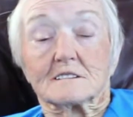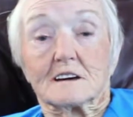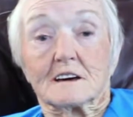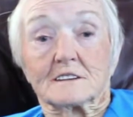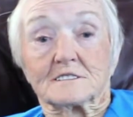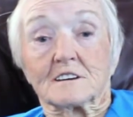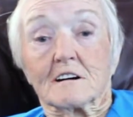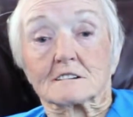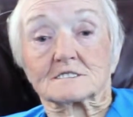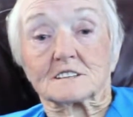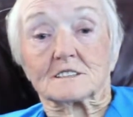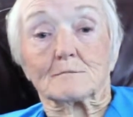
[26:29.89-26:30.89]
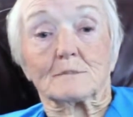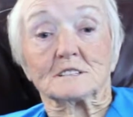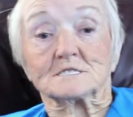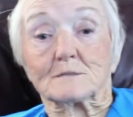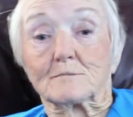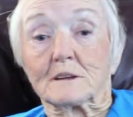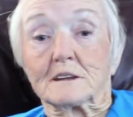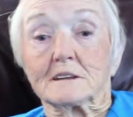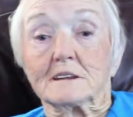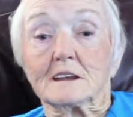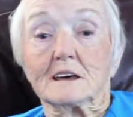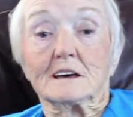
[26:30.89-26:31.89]
had talked to the bishop,
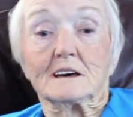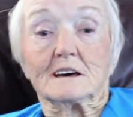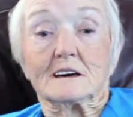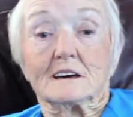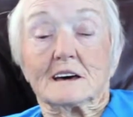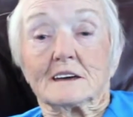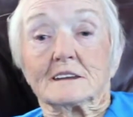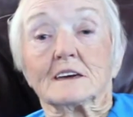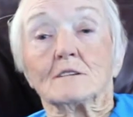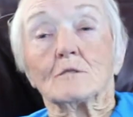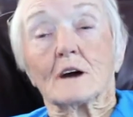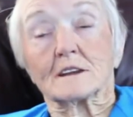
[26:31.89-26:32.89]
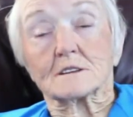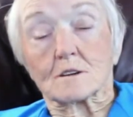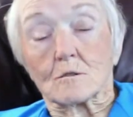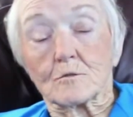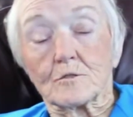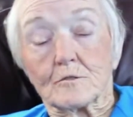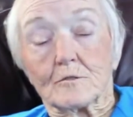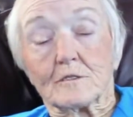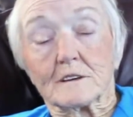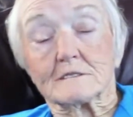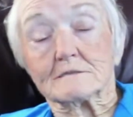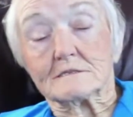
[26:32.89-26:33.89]
and he had to go through
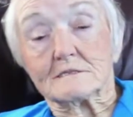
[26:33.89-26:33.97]
the